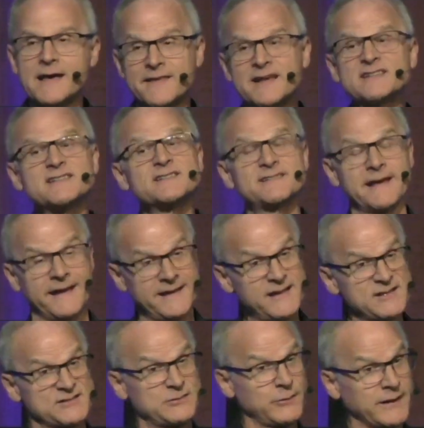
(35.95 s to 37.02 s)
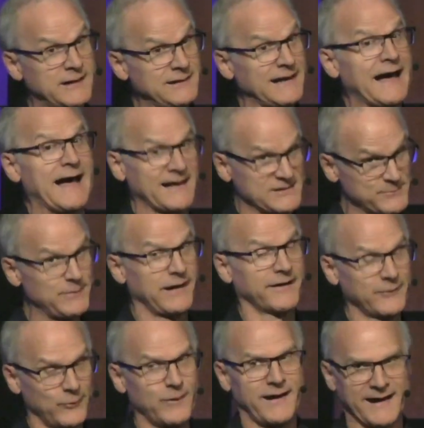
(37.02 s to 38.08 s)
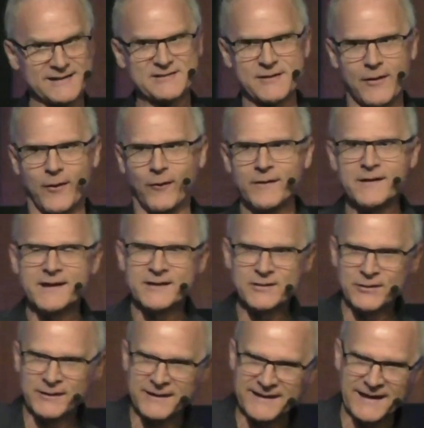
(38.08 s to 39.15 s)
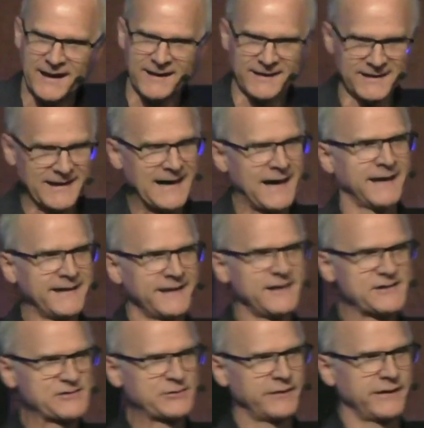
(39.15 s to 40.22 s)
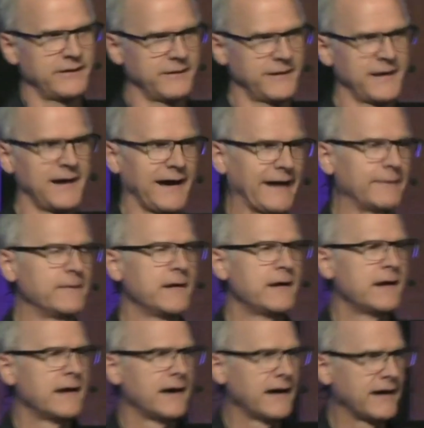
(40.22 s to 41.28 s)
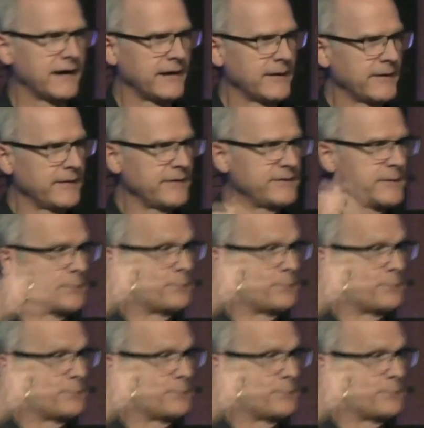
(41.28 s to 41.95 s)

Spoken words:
This is a history class, by the way, so you're going to get a lot of history here tonight. The